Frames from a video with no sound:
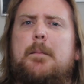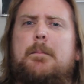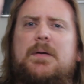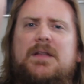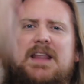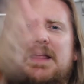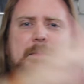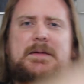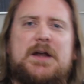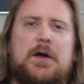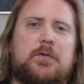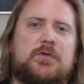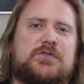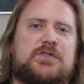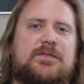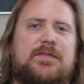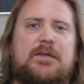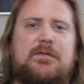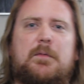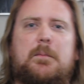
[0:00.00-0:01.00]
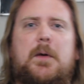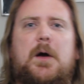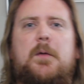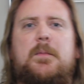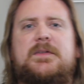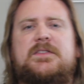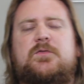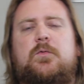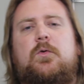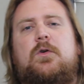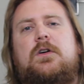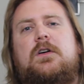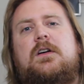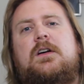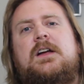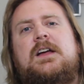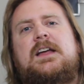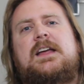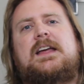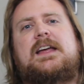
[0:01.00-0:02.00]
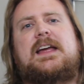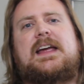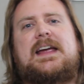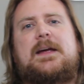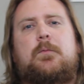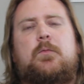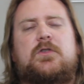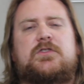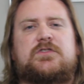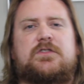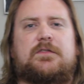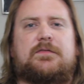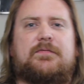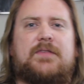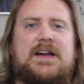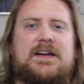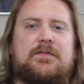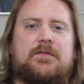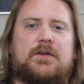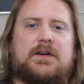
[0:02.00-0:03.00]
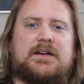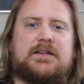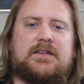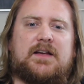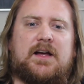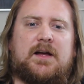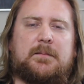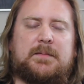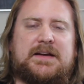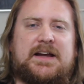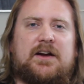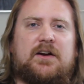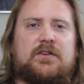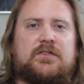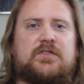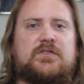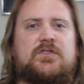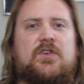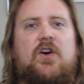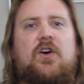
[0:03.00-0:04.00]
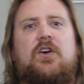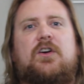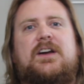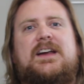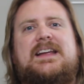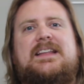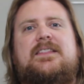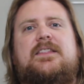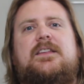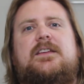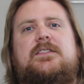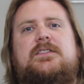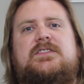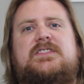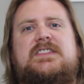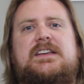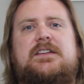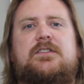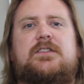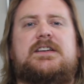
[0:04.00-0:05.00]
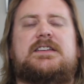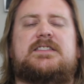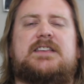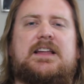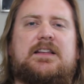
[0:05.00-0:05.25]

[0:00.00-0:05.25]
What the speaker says: But let me know what your favorite moments were and what your favorite characters are in the series.